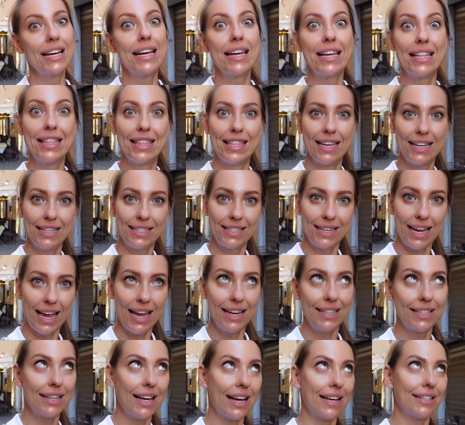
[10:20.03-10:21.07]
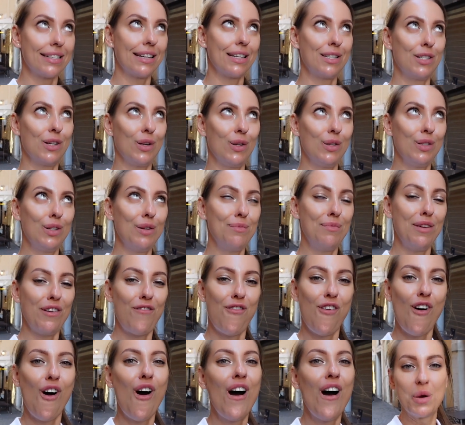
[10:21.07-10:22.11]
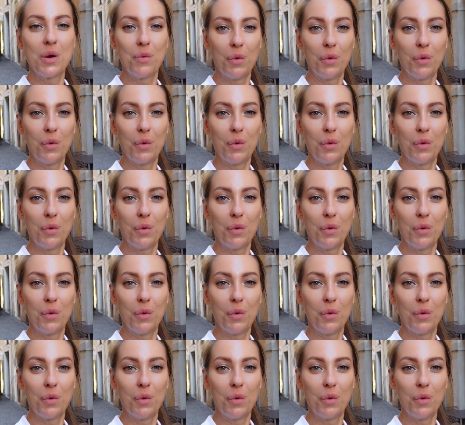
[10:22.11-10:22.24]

in this case, as I told you before,